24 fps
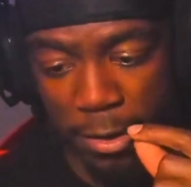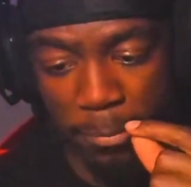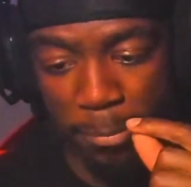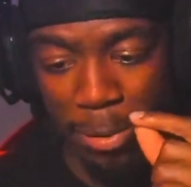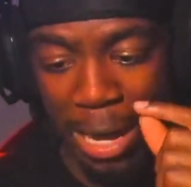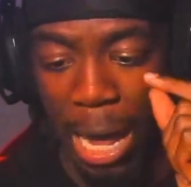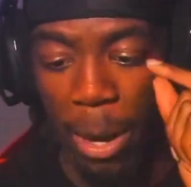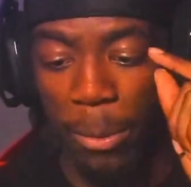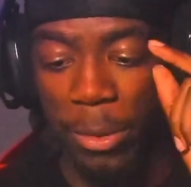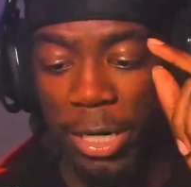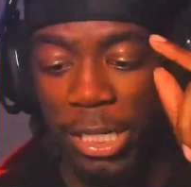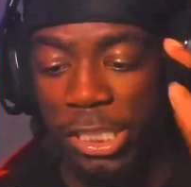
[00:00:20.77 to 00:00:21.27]

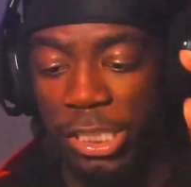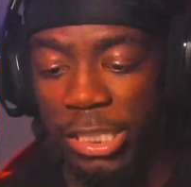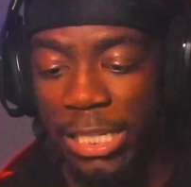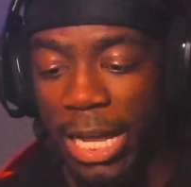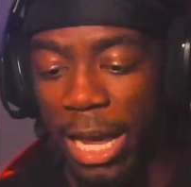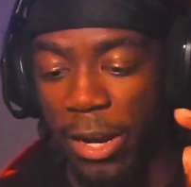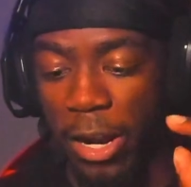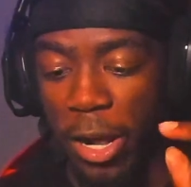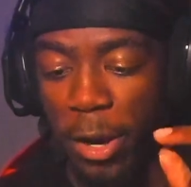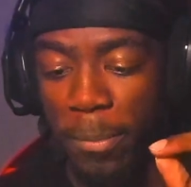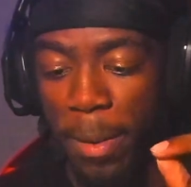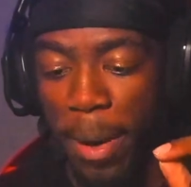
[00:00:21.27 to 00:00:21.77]
But I want to
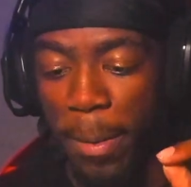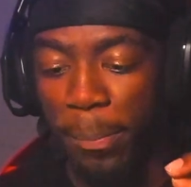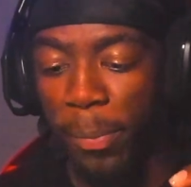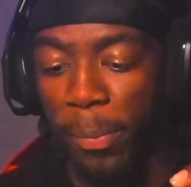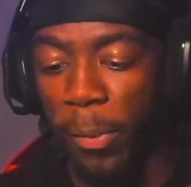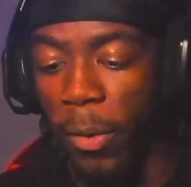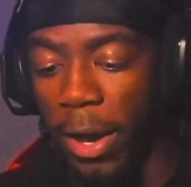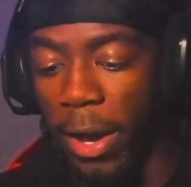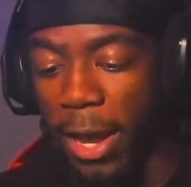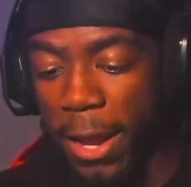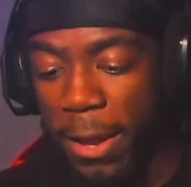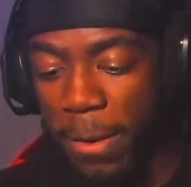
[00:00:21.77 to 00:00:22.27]
shout out my
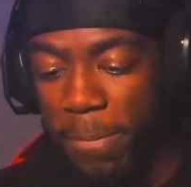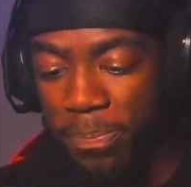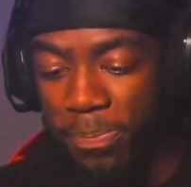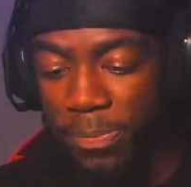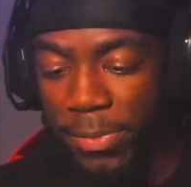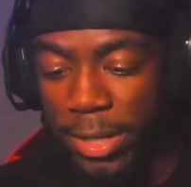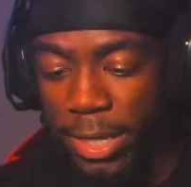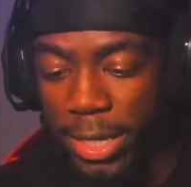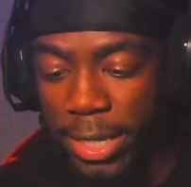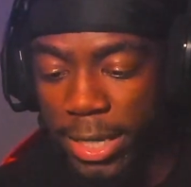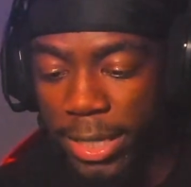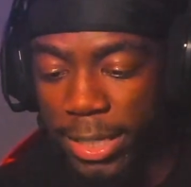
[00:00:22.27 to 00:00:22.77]
boy,
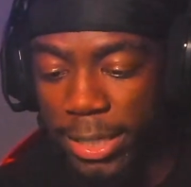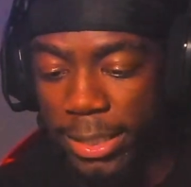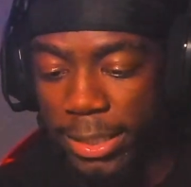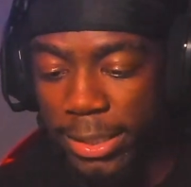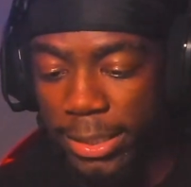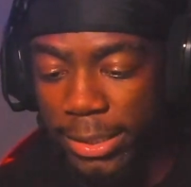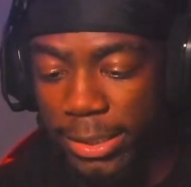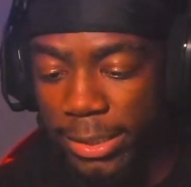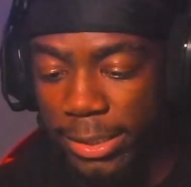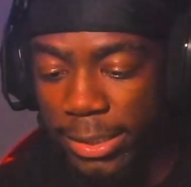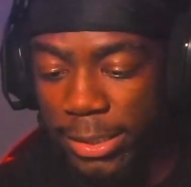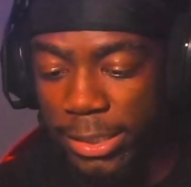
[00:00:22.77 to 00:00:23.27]

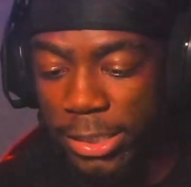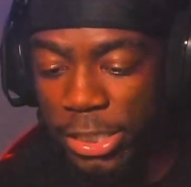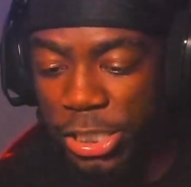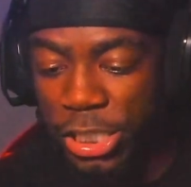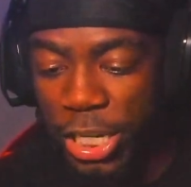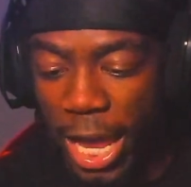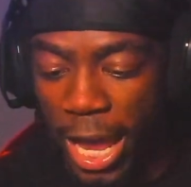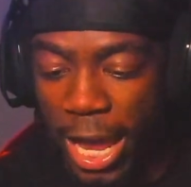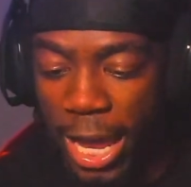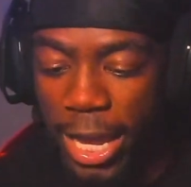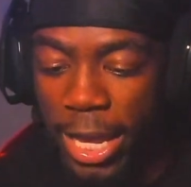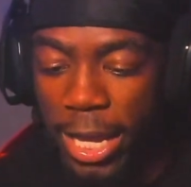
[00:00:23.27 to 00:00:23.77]

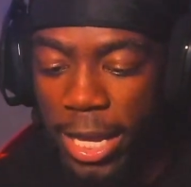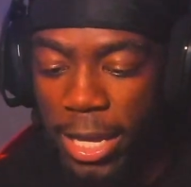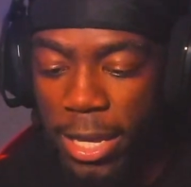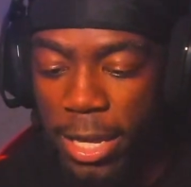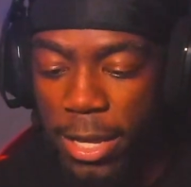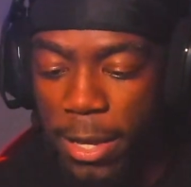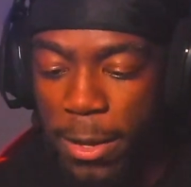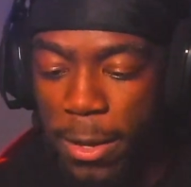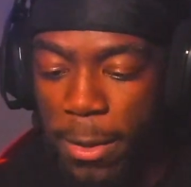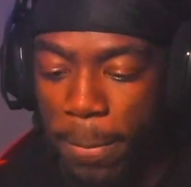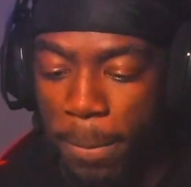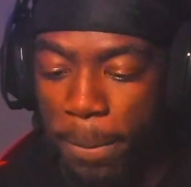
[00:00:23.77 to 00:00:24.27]

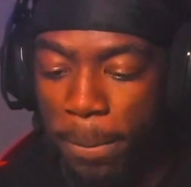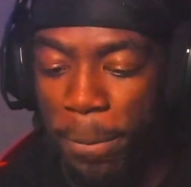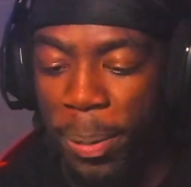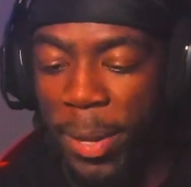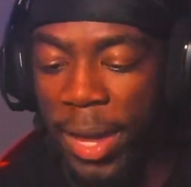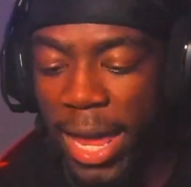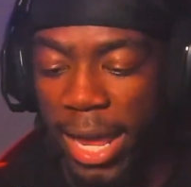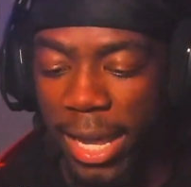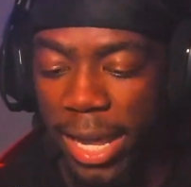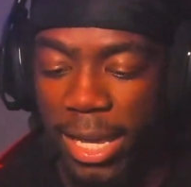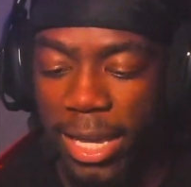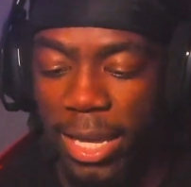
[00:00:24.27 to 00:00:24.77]
J
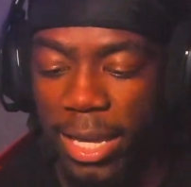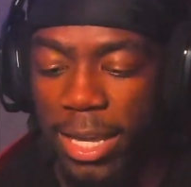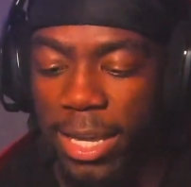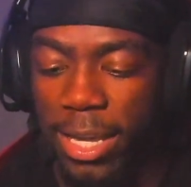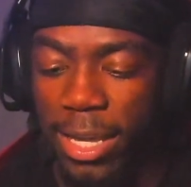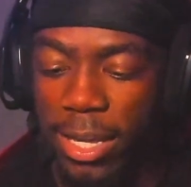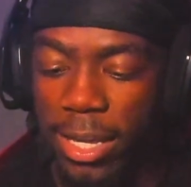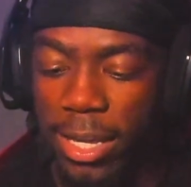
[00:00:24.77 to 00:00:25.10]
Pick.